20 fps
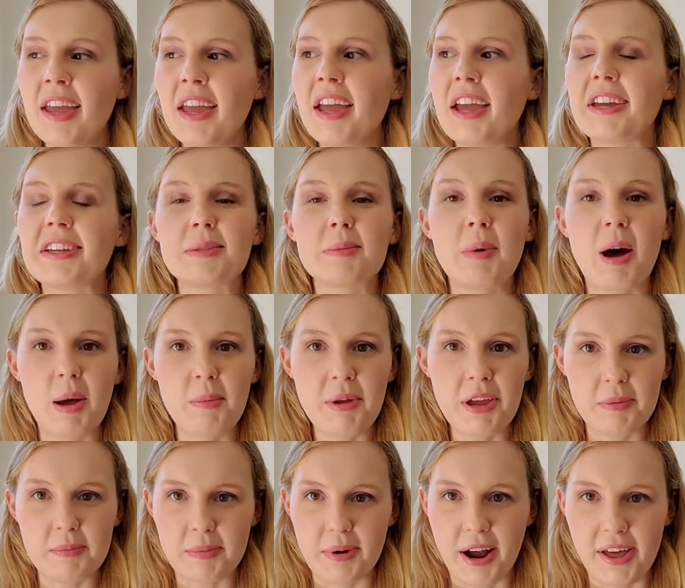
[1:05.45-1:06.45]
His mom
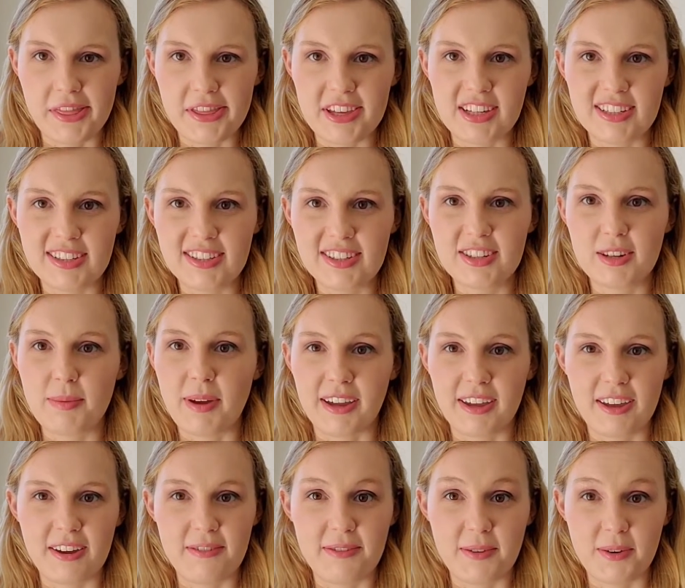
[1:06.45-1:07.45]
had brought these
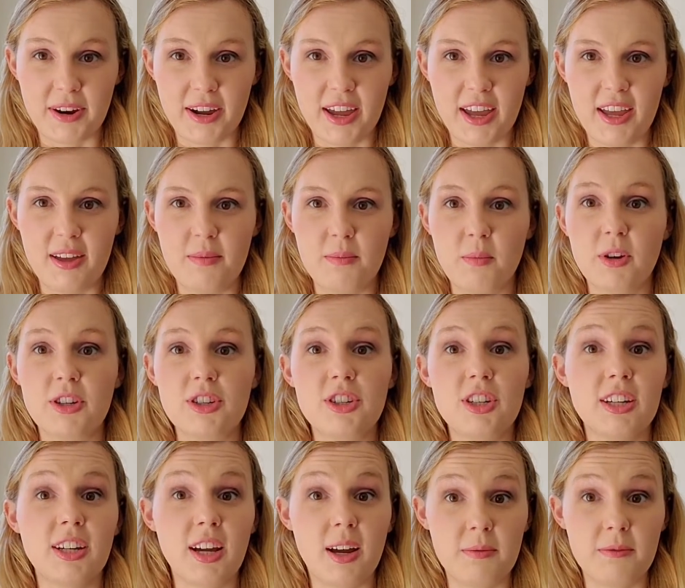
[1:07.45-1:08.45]
Chebekia for him when she
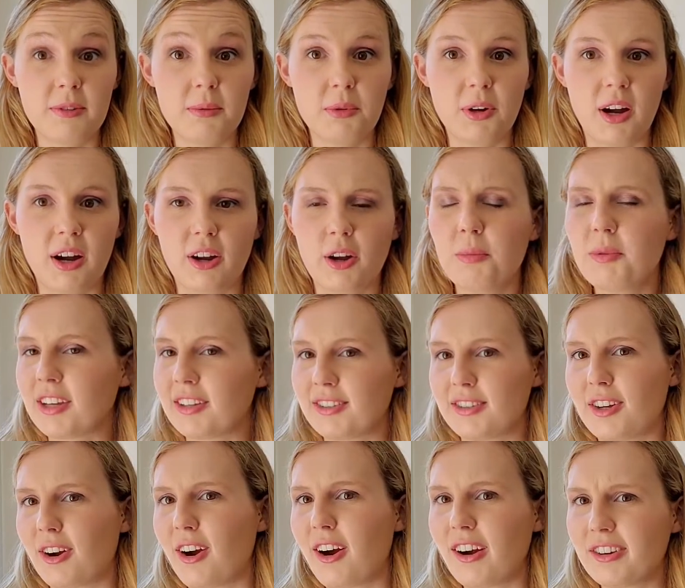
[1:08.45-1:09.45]
had come from Morocco, because
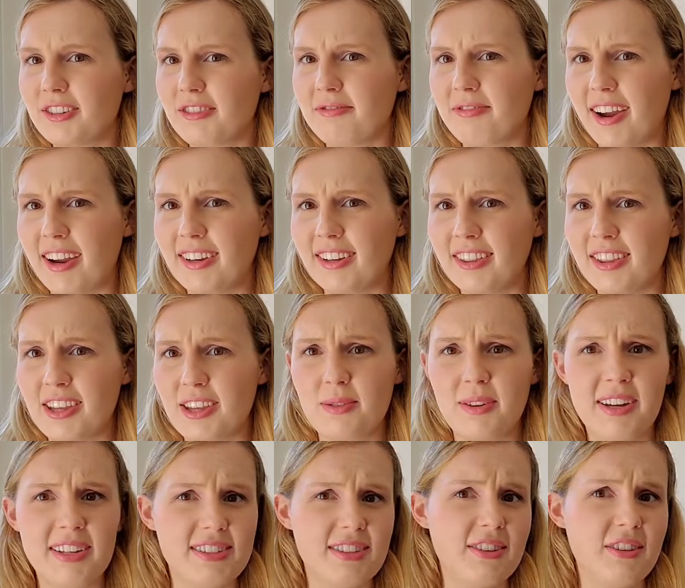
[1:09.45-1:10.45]
they're hard to find in the
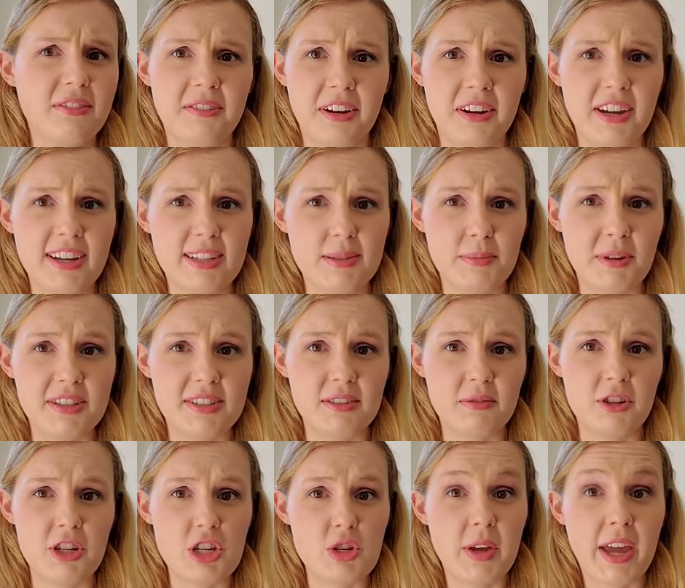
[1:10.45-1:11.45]
US and they're very expensive
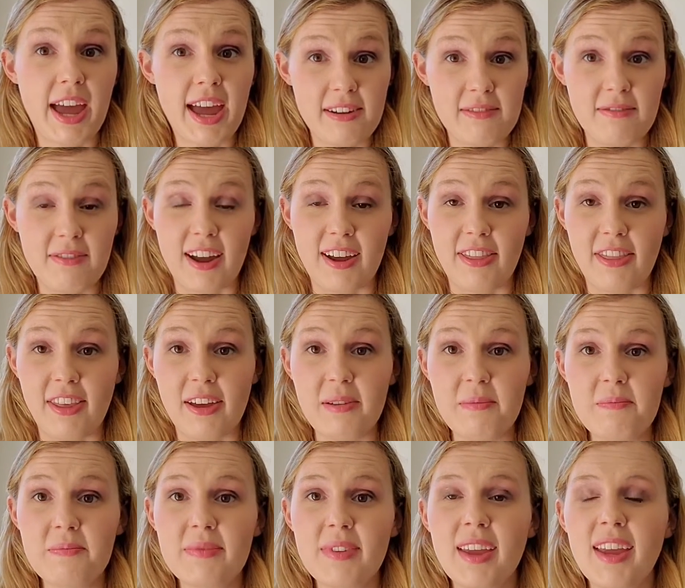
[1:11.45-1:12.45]
when you can find
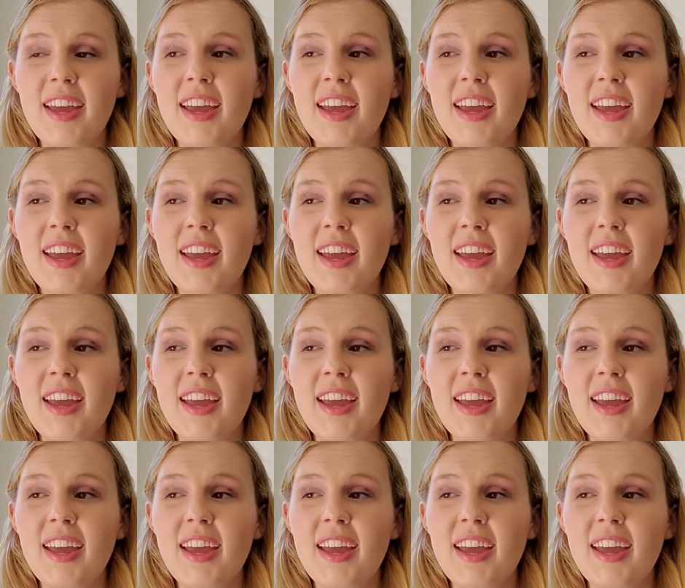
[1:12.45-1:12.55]
them.